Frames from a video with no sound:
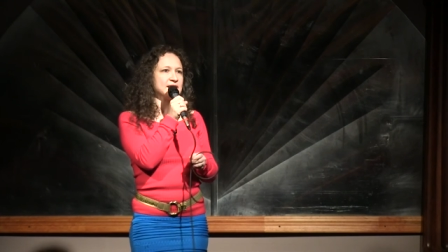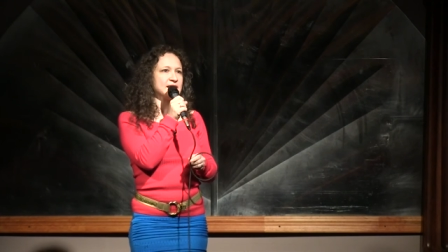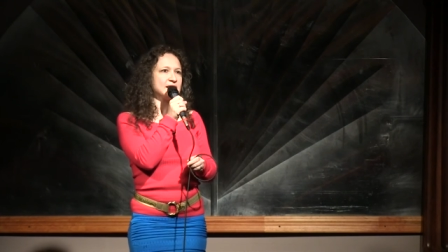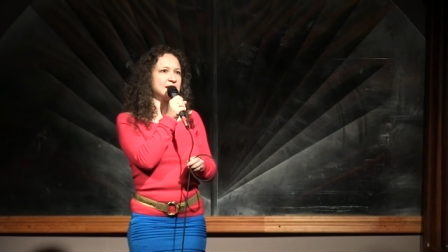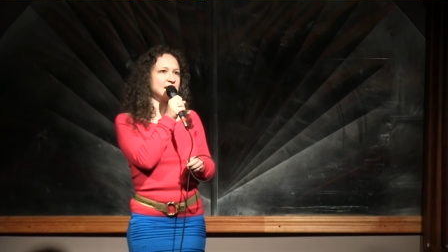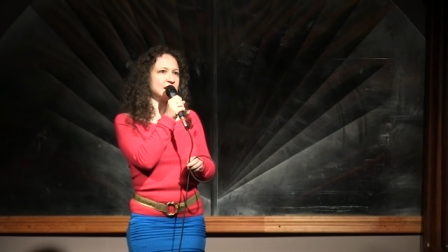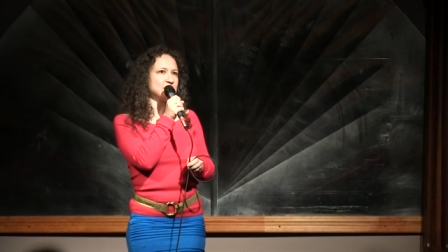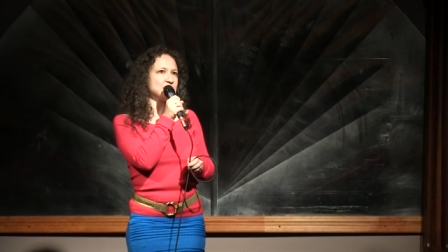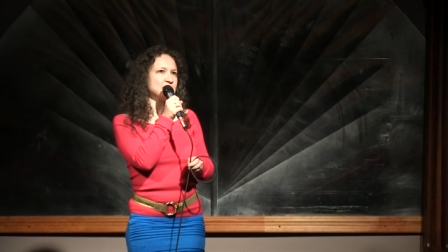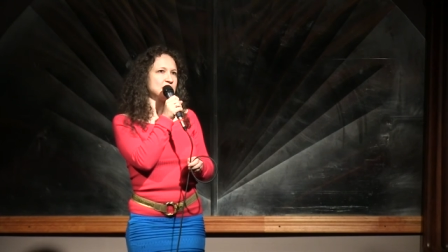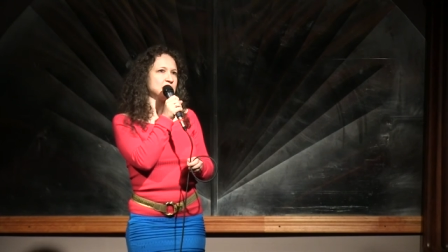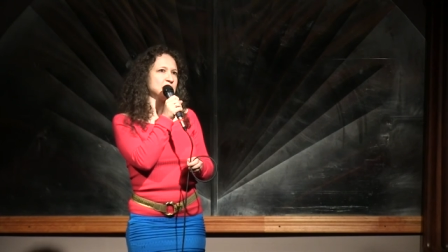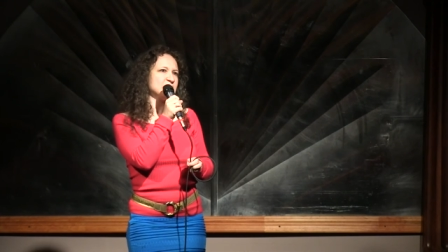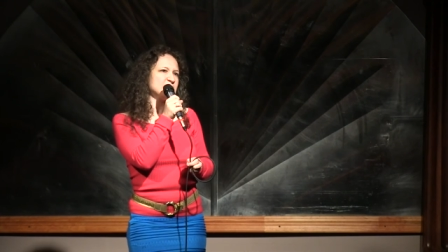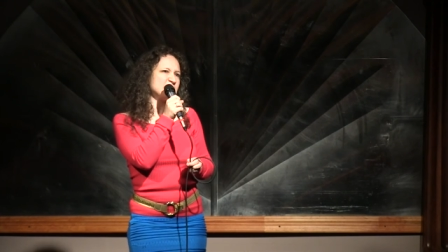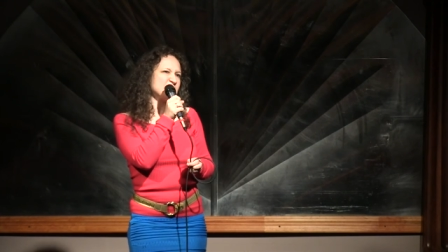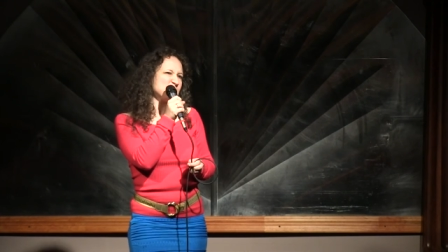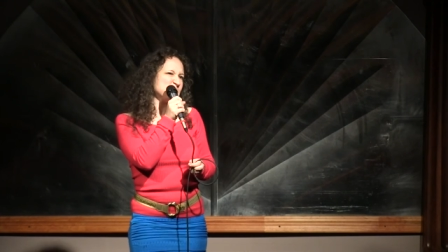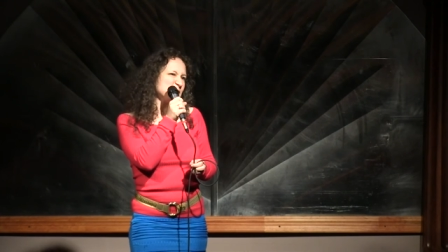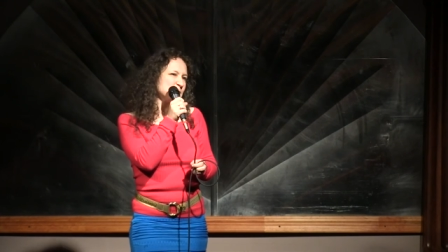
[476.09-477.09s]
they came to
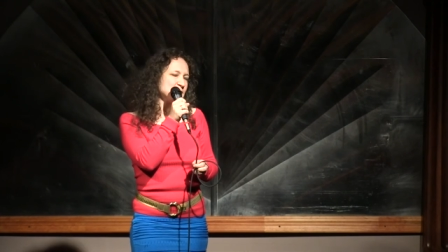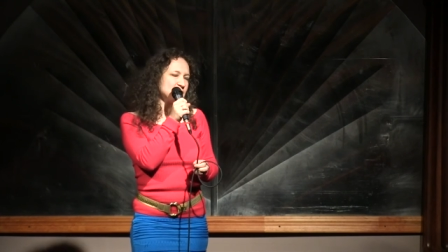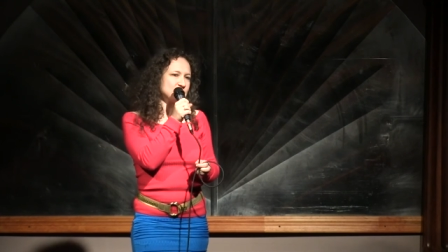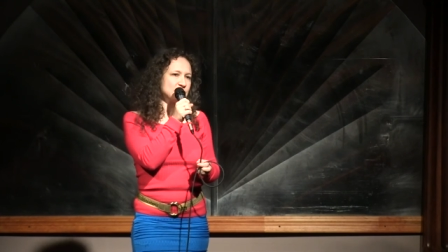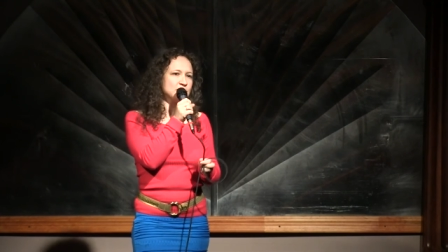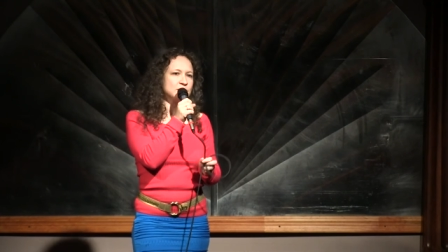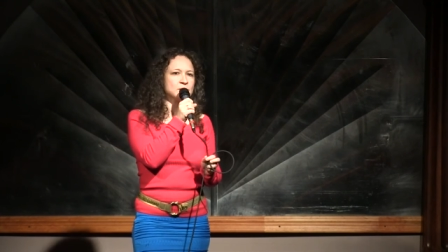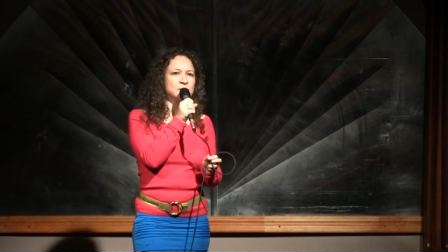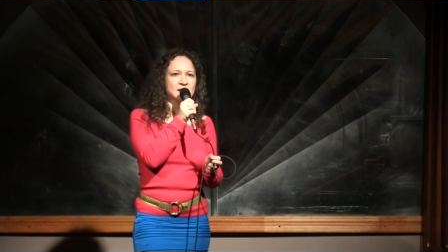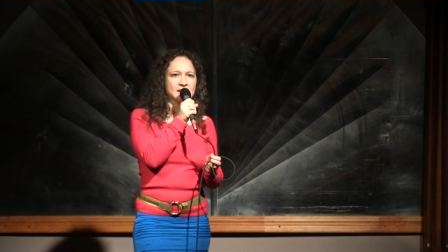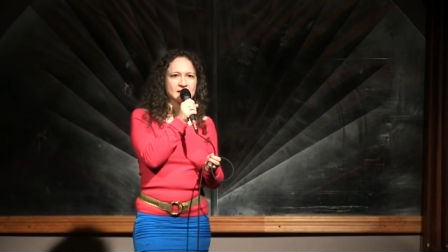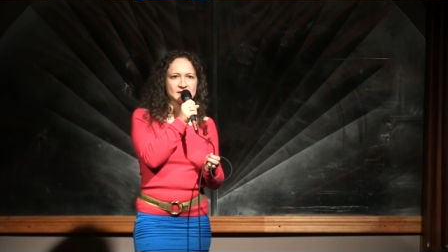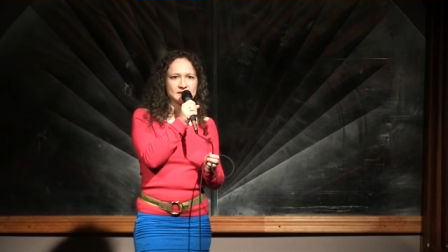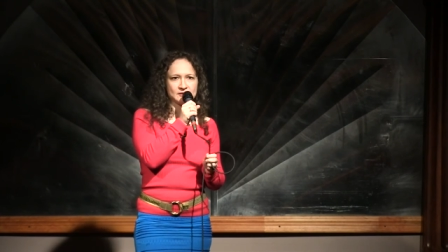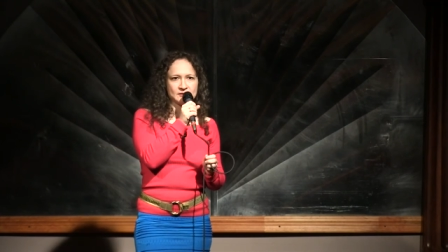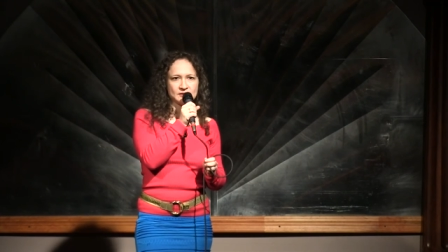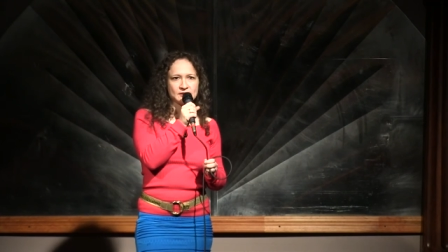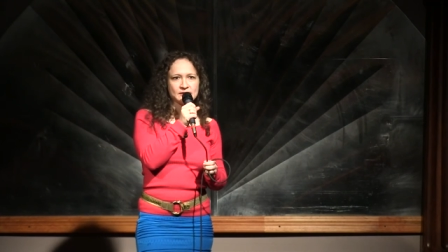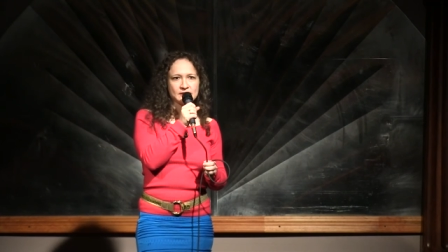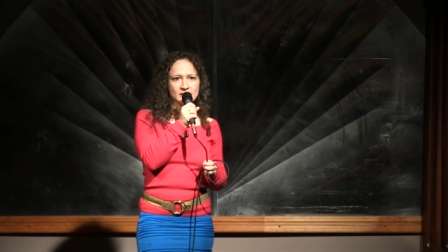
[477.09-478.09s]
America maybe 2
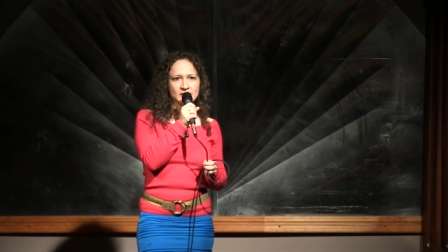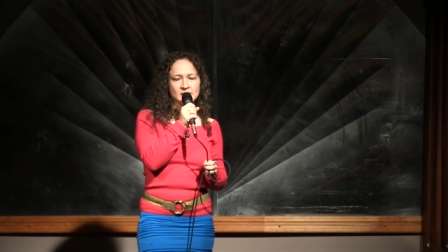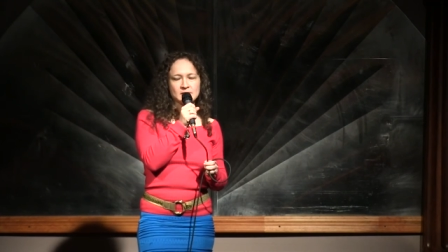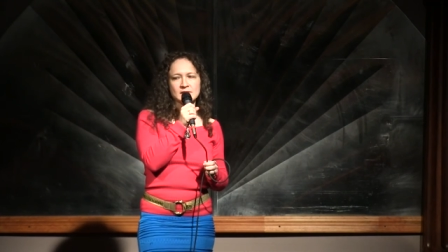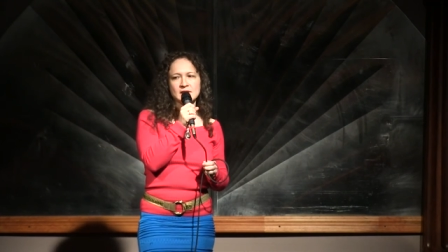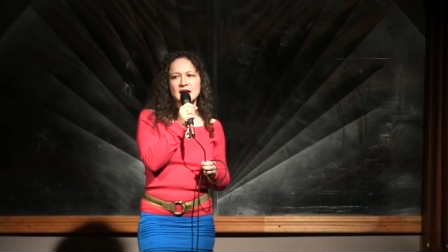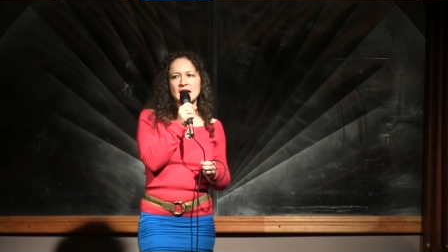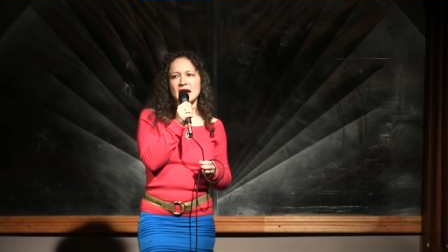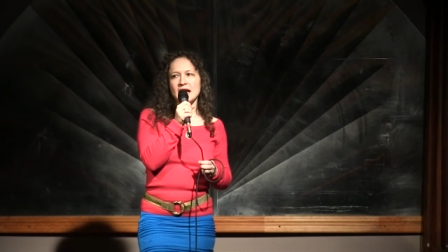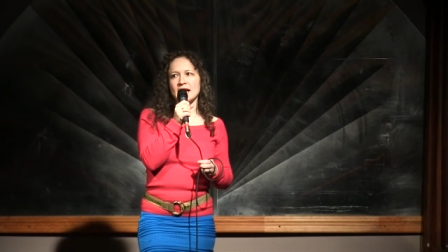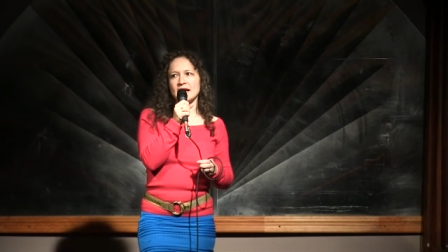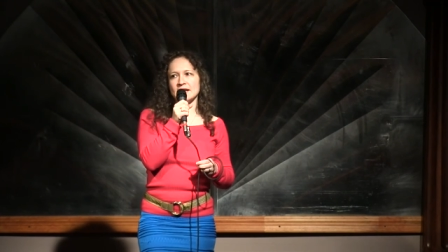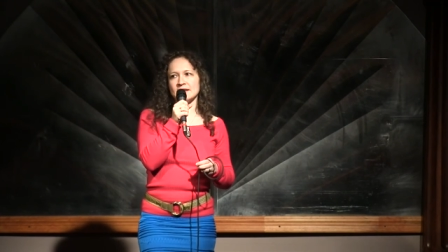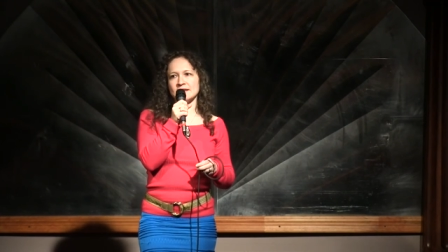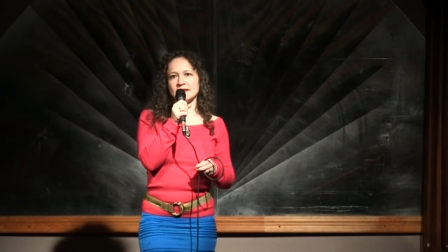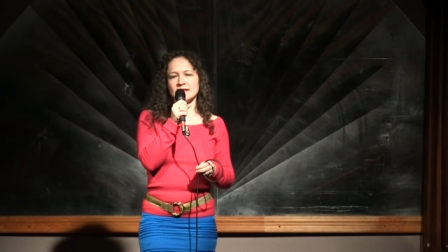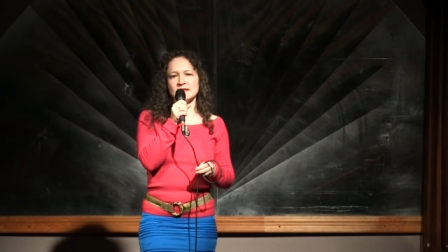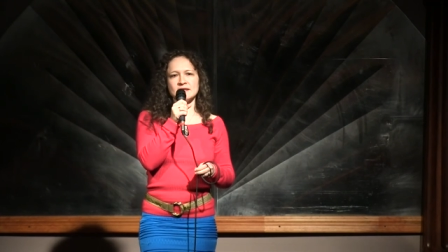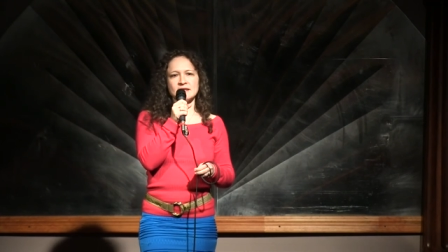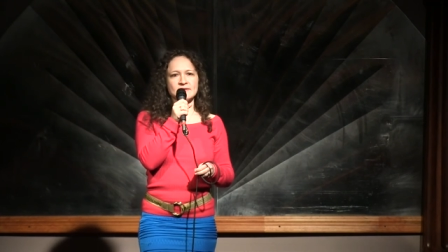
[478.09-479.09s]
months or so,
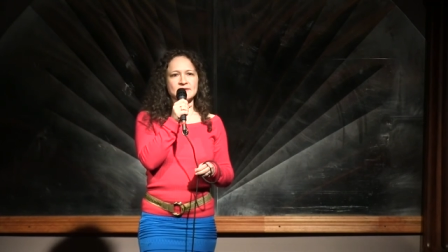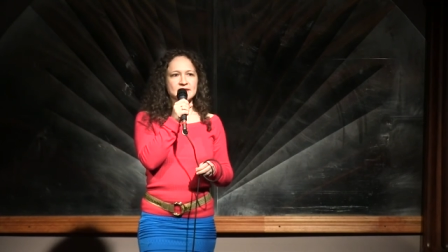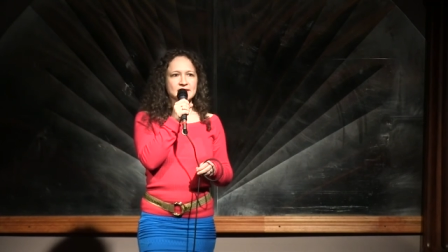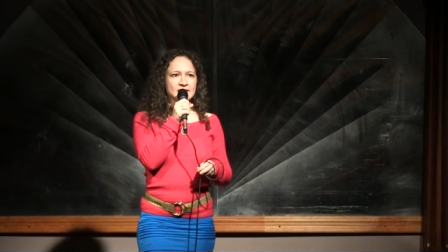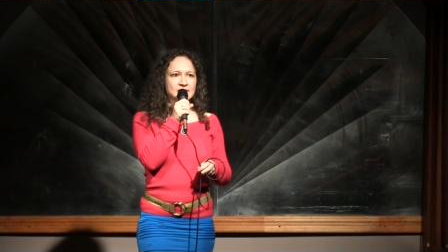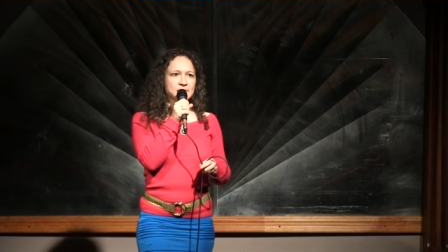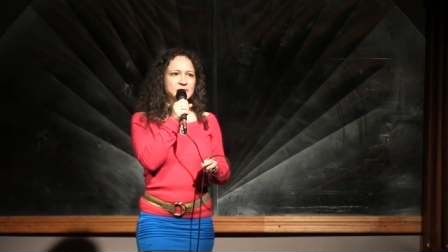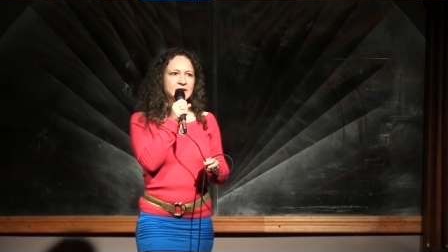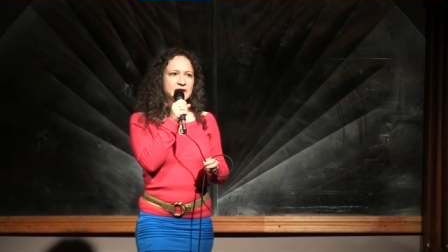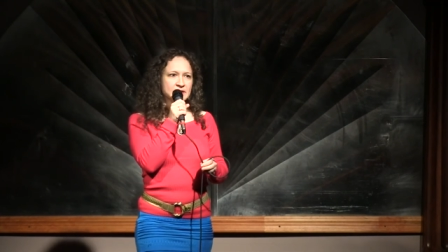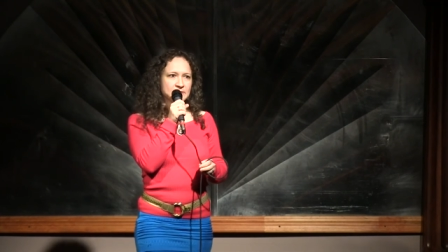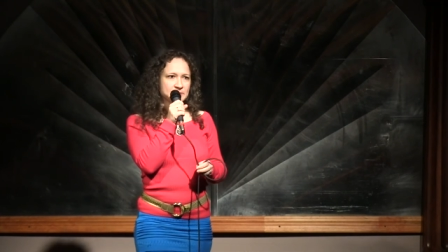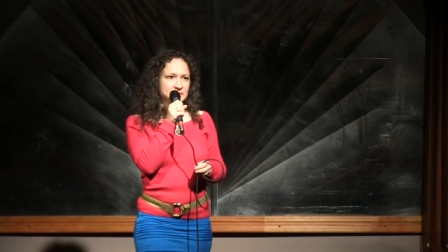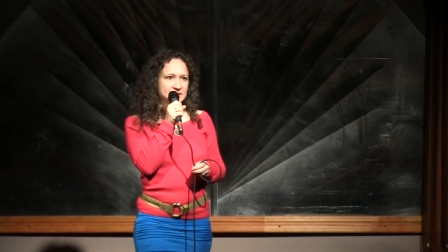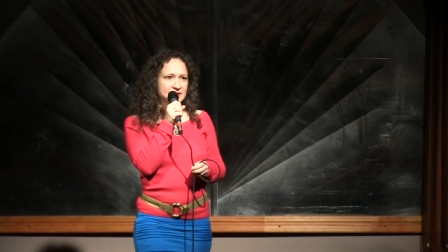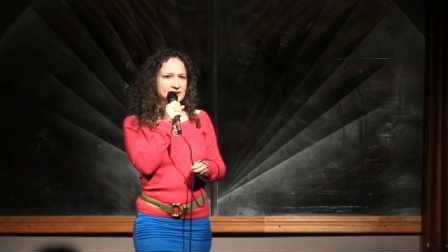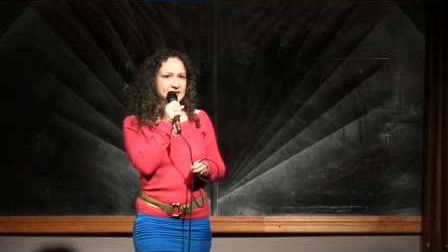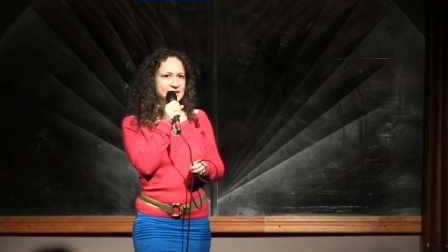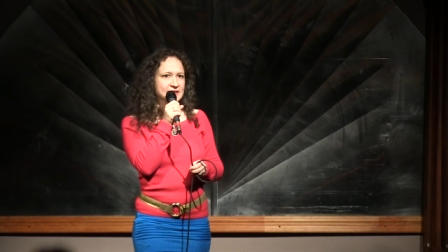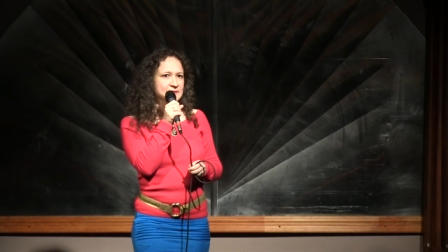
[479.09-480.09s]
and they lived in
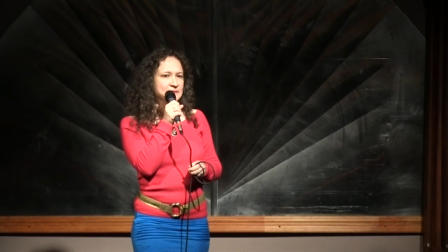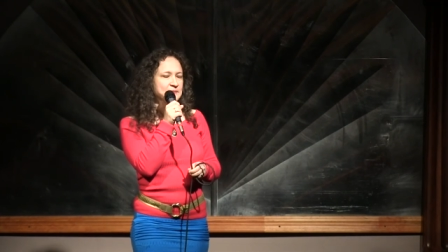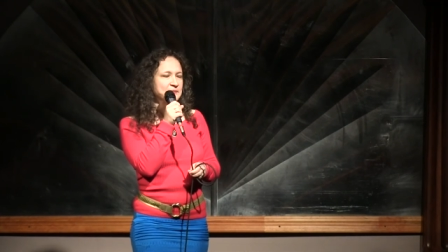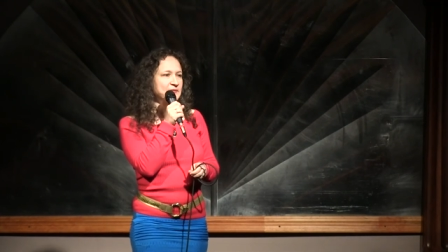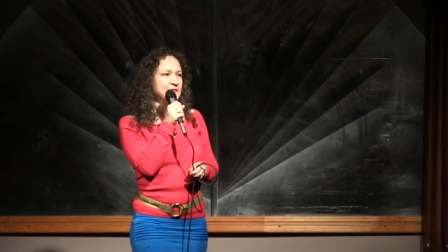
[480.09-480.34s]
apartments.